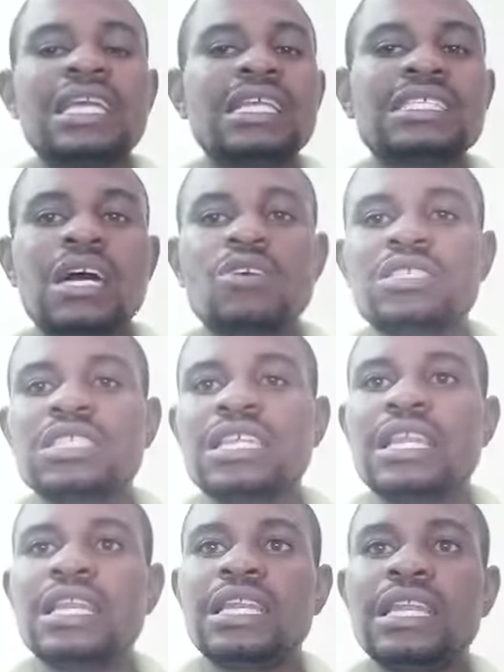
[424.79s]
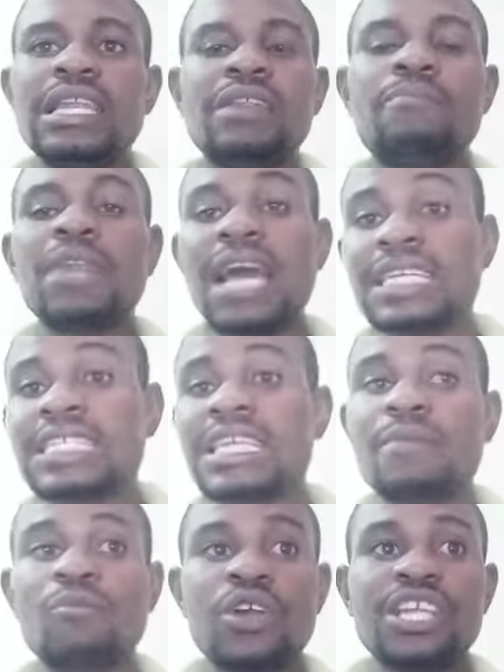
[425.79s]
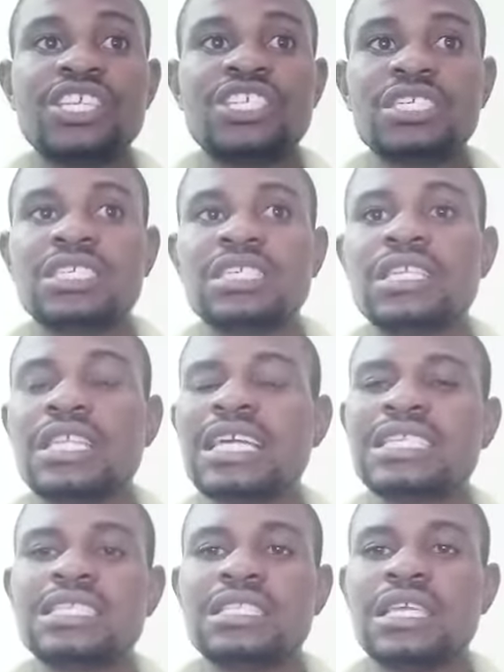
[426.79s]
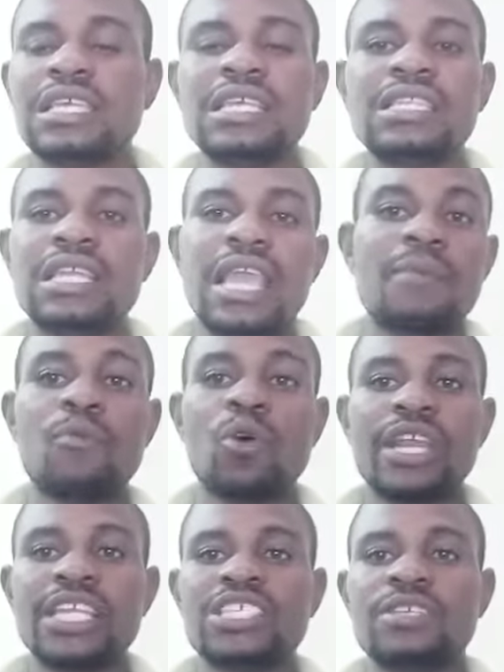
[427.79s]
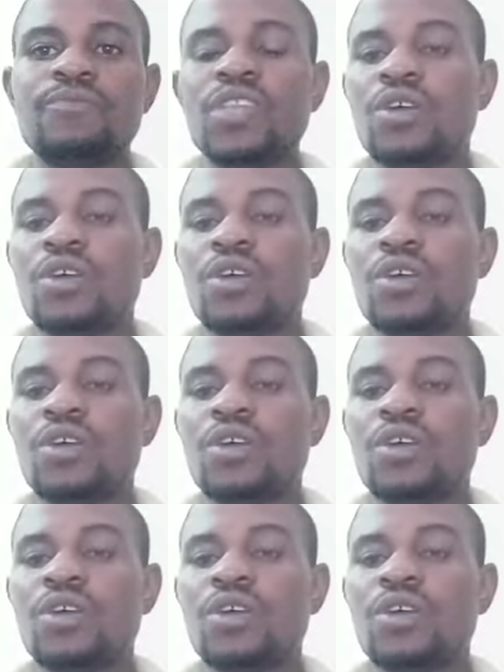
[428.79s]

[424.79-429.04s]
result in blood hemorrhages, that is in hemorrhage,